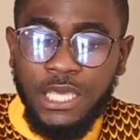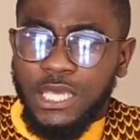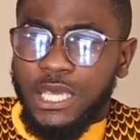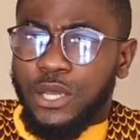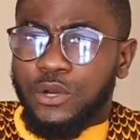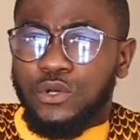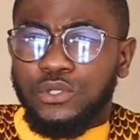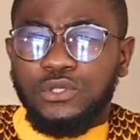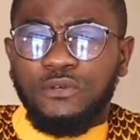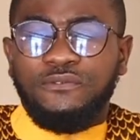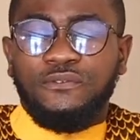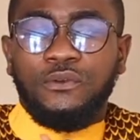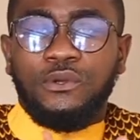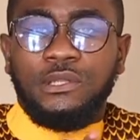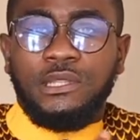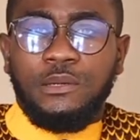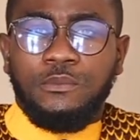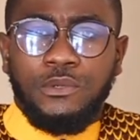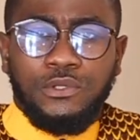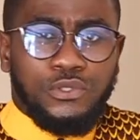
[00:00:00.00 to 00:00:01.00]
You can also follow
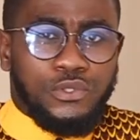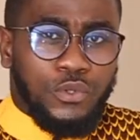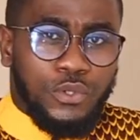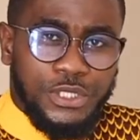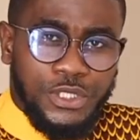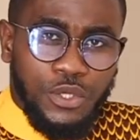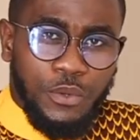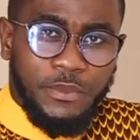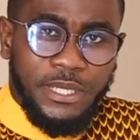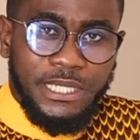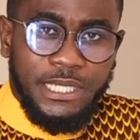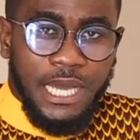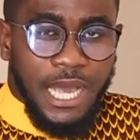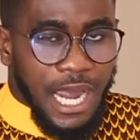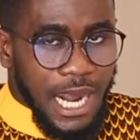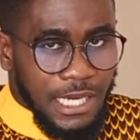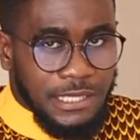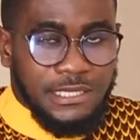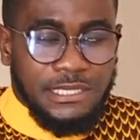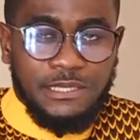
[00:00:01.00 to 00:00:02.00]
them on social media
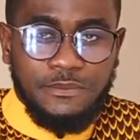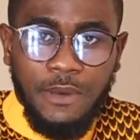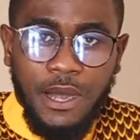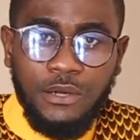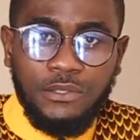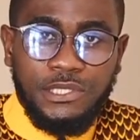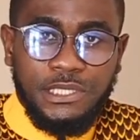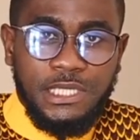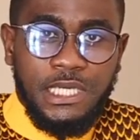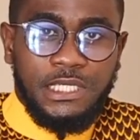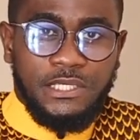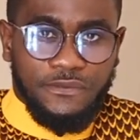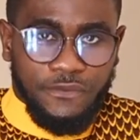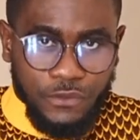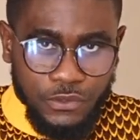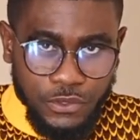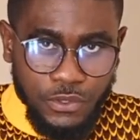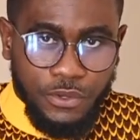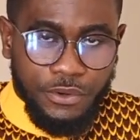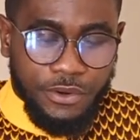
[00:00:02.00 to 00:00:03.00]
at Smile GH
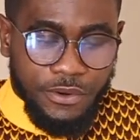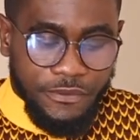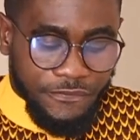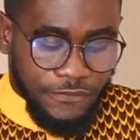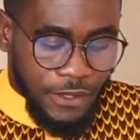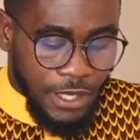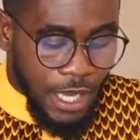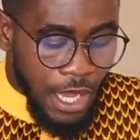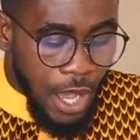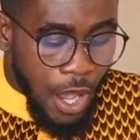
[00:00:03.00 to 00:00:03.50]
Photography.